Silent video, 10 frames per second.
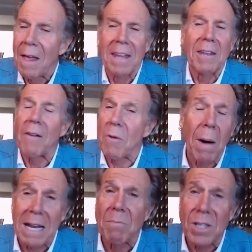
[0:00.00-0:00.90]
And
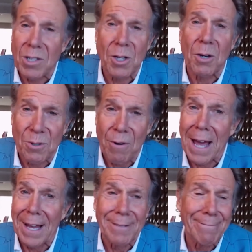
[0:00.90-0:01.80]
everybody missed their
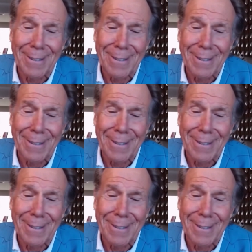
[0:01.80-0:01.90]
train,